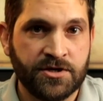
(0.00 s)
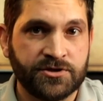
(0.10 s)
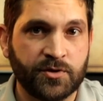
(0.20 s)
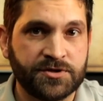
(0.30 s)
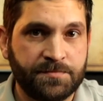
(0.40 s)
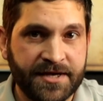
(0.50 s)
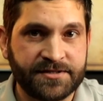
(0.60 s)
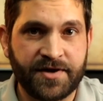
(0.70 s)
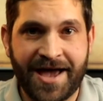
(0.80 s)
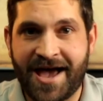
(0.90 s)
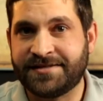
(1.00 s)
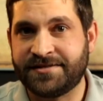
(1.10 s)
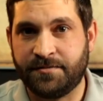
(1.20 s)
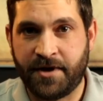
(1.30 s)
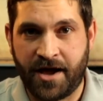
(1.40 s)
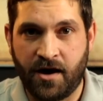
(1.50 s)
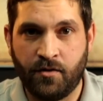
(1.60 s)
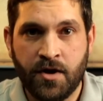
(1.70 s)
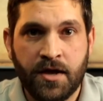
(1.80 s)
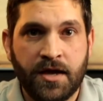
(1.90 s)
So it's best to ask them
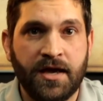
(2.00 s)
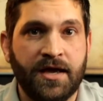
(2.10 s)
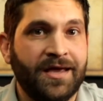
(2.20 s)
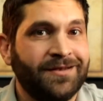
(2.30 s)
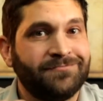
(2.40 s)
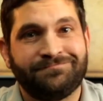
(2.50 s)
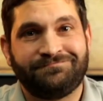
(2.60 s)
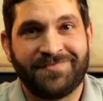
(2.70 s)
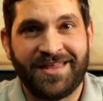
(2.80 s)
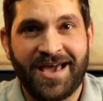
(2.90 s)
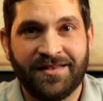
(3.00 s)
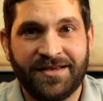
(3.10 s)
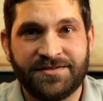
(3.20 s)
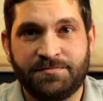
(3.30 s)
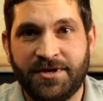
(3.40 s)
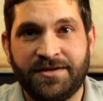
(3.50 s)
how, and that leads me